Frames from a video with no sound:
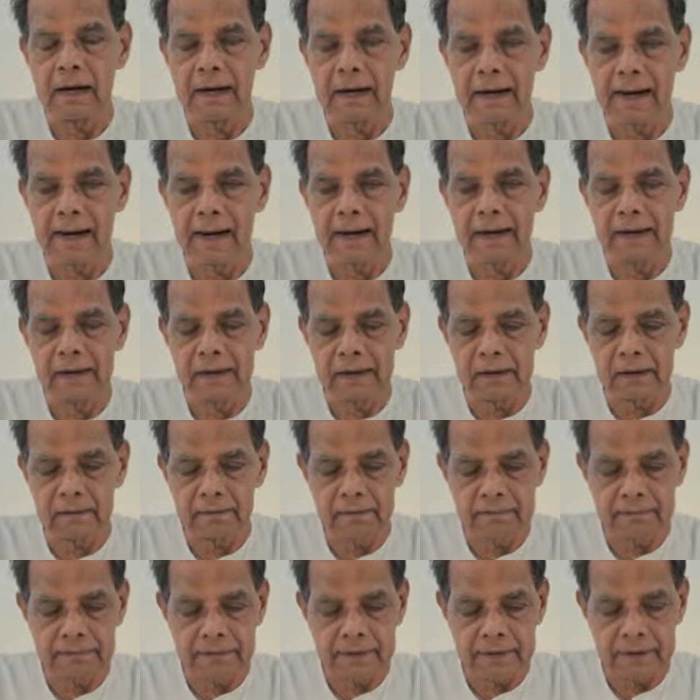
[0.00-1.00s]
And
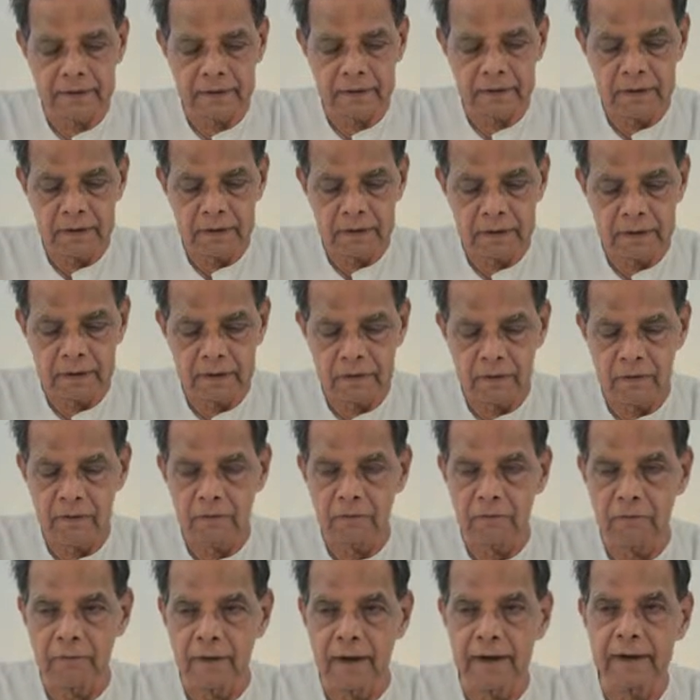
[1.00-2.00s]

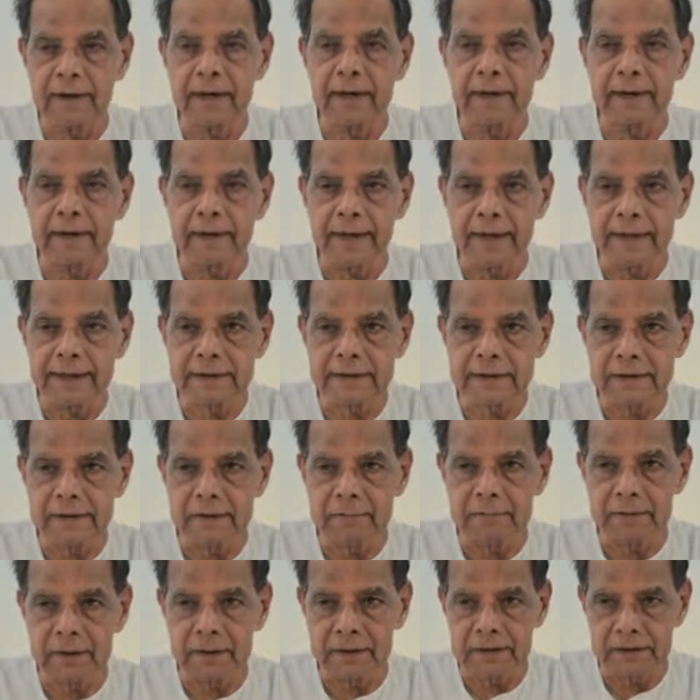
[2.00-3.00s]
when he takes
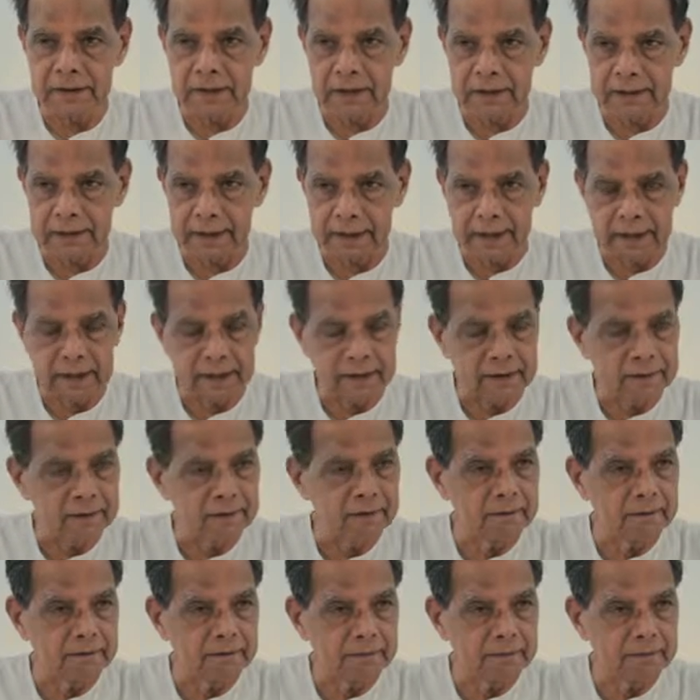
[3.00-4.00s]
the birth
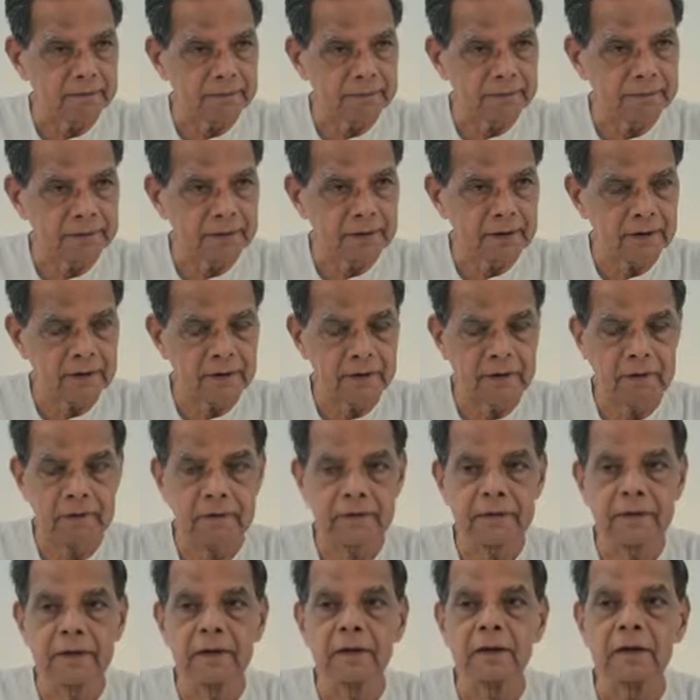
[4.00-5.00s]
again,
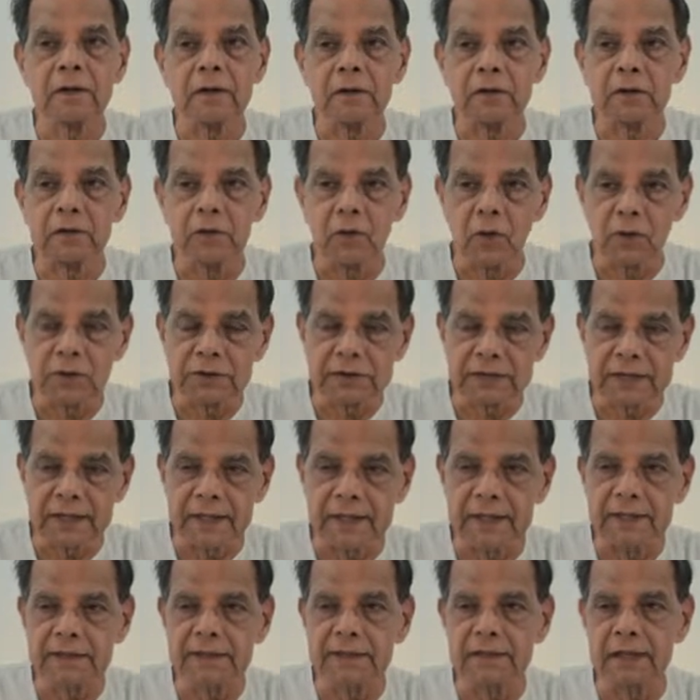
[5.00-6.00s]
those
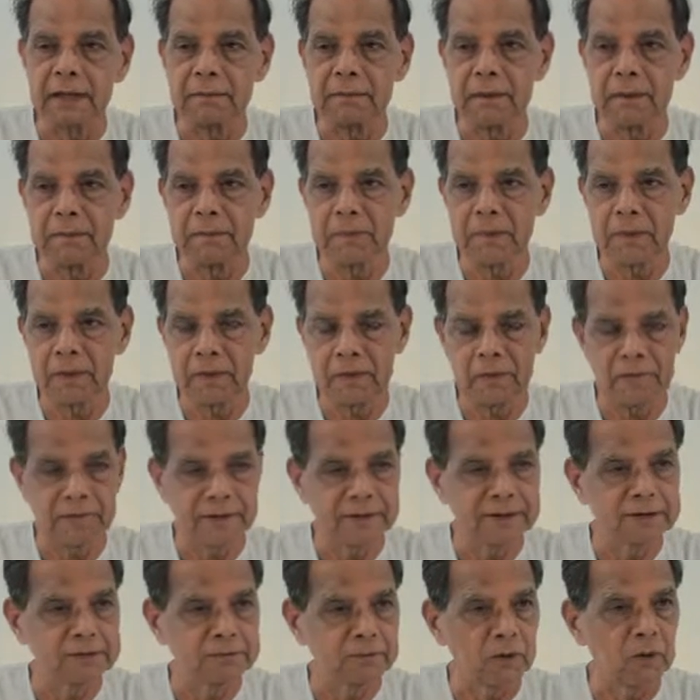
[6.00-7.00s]
things come up
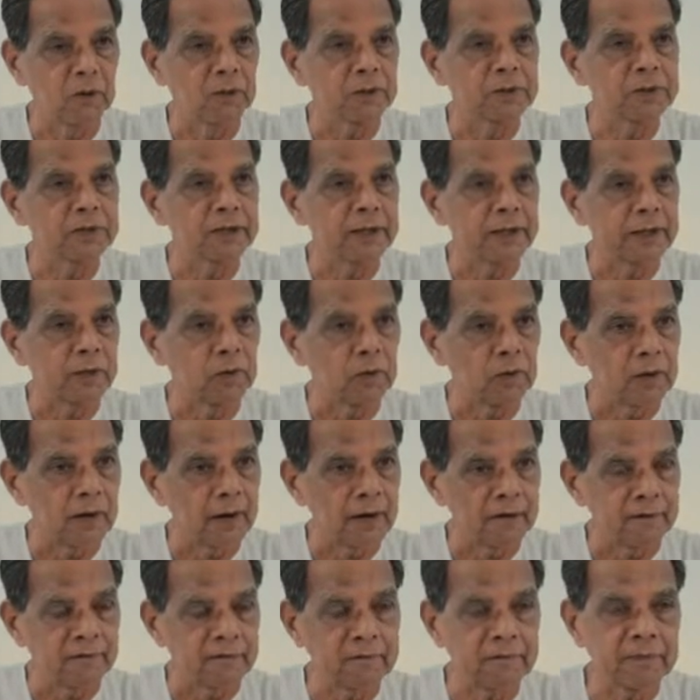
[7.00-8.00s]
once more in the new
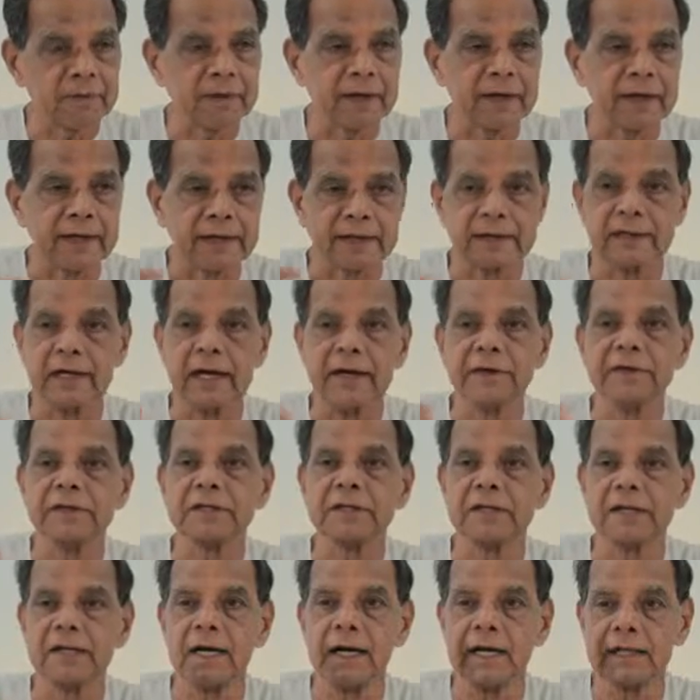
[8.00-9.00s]
life. His life
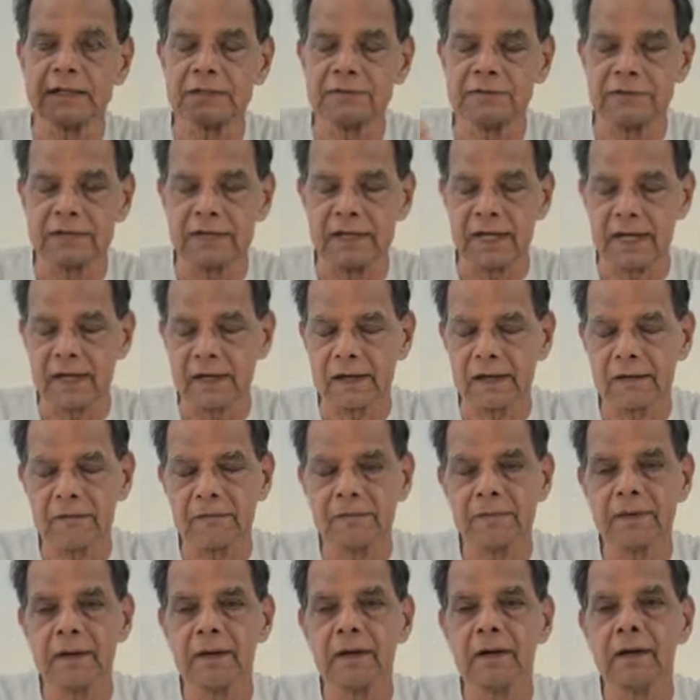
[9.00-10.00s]
starts with that.
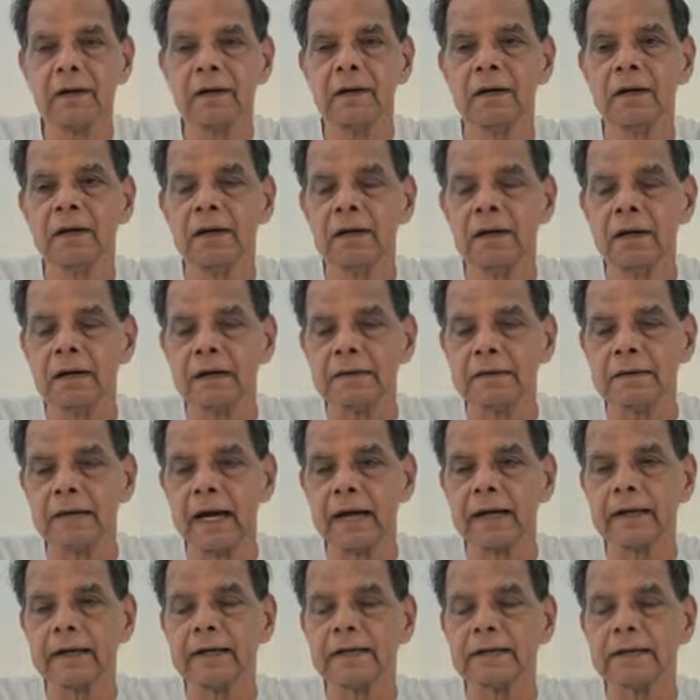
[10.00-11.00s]

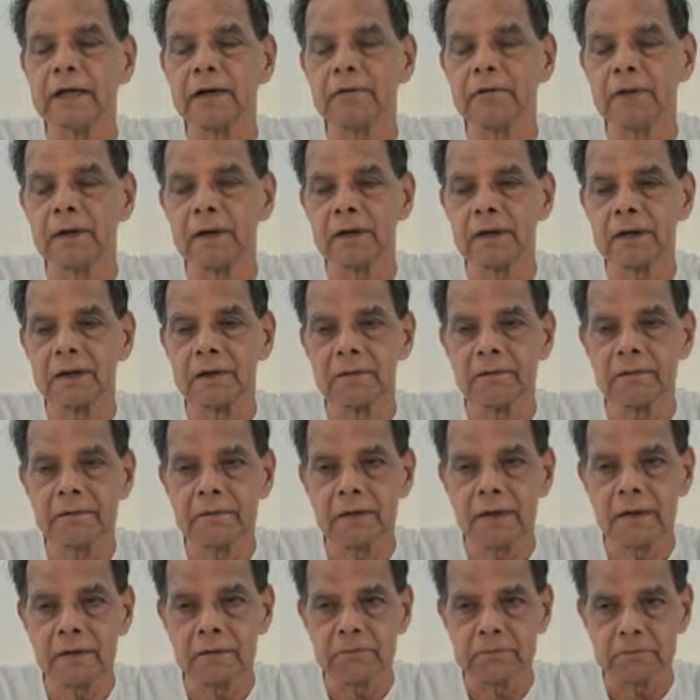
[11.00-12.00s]
That is our
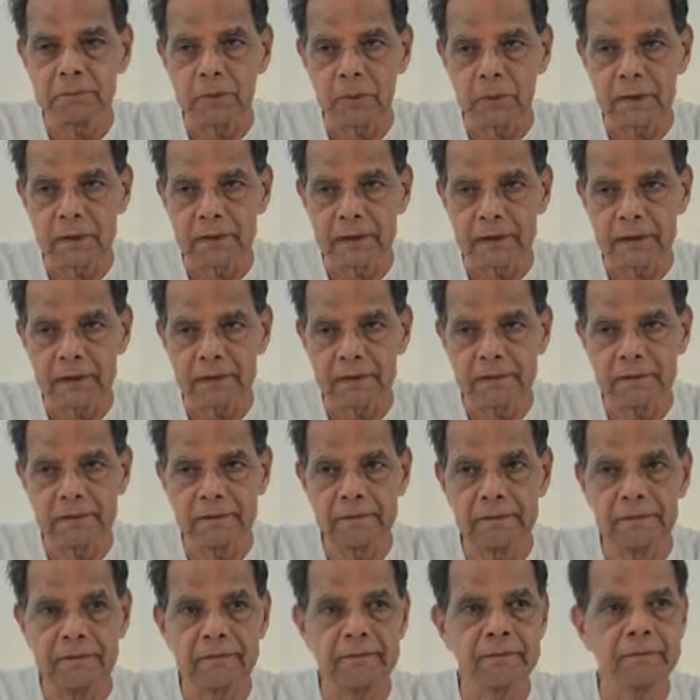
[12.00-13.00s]
punya,
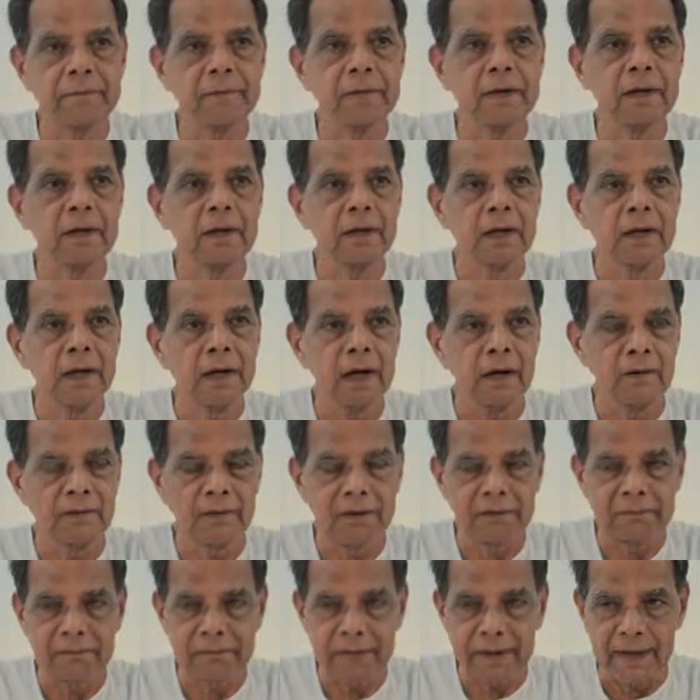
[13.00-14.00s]

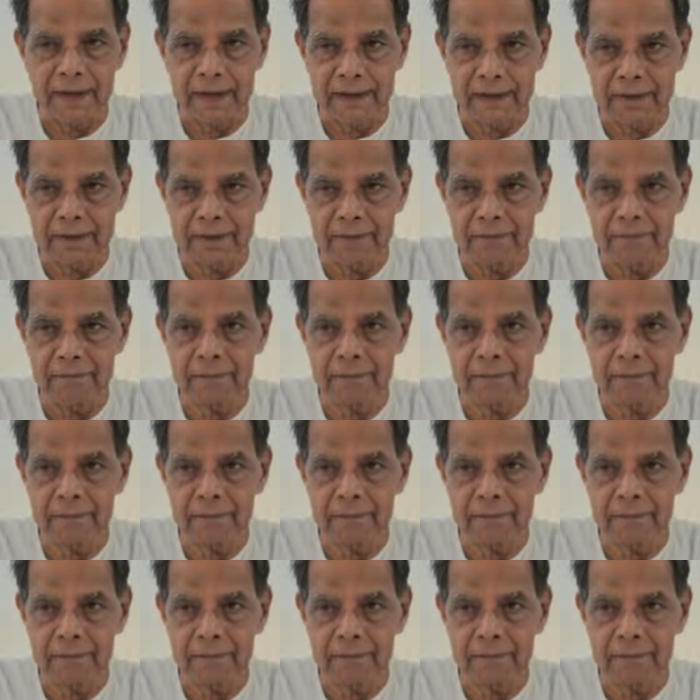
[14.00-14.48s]
our merit.